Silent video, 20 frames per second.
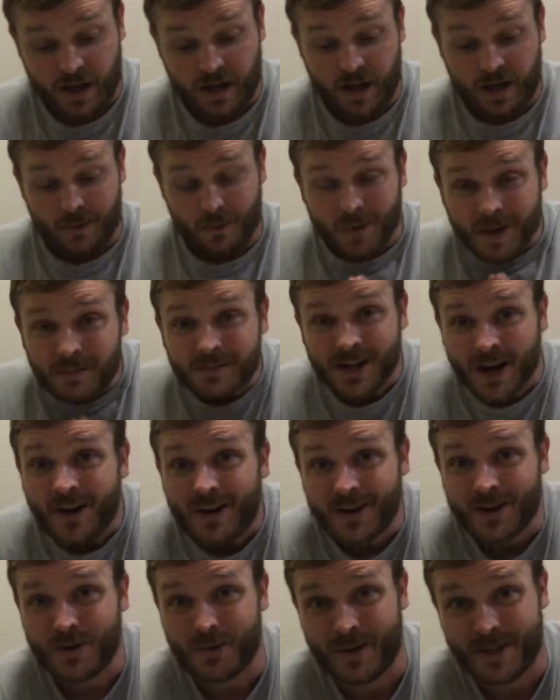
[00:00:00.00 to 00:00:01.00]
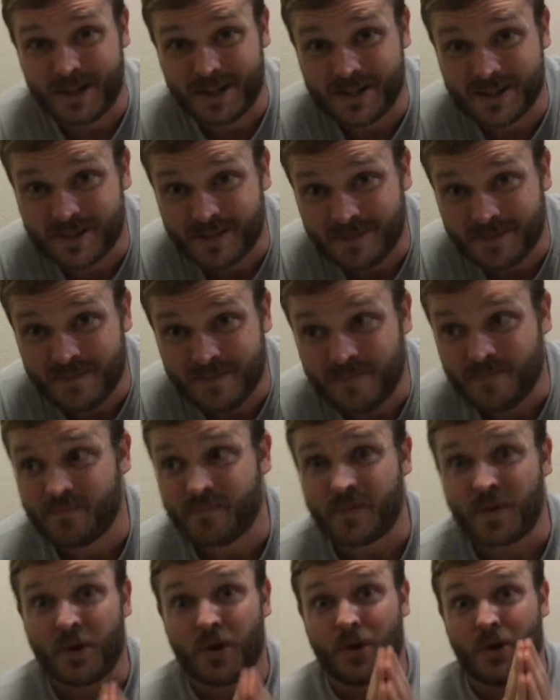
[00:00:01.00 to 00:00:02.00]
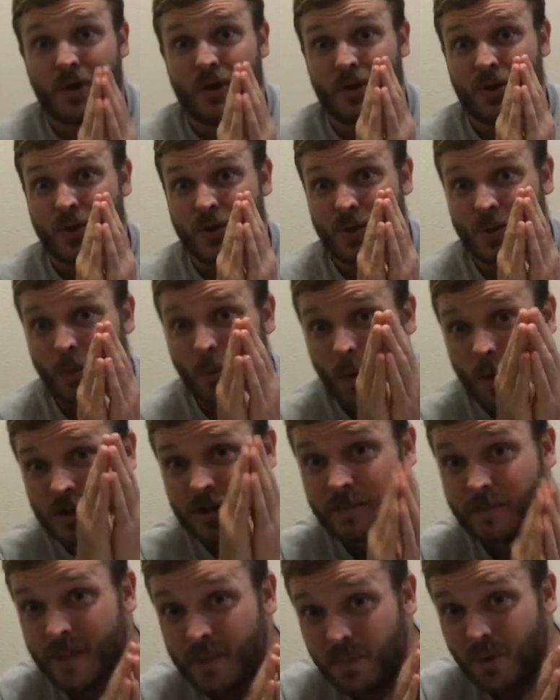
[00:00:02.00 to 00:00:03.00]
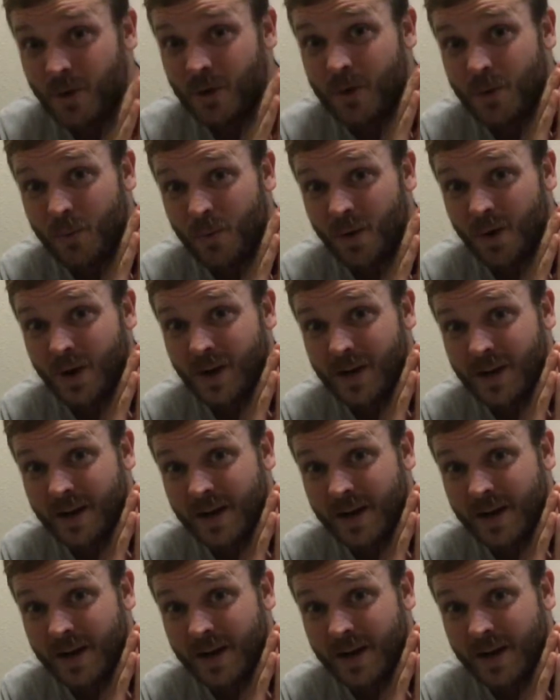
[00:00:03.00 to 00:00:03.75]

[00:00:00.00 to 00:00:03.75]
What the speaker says: And what I'm telling you is, you can worship people all you want,